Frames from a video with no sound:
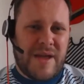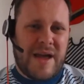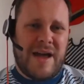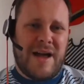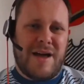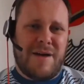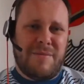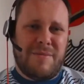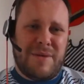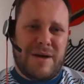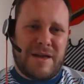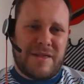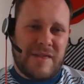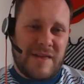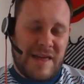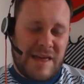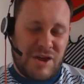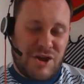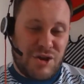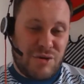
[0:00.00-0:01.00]
I
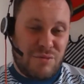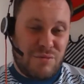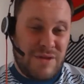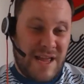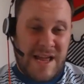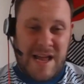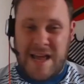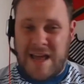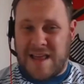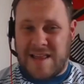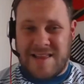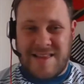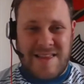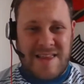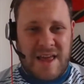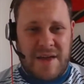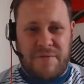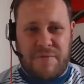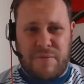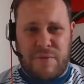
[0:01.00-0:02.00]
think it's unique, it's
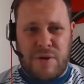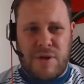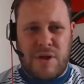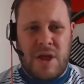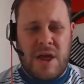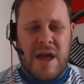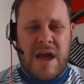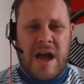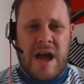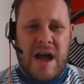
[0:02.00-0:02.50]
different,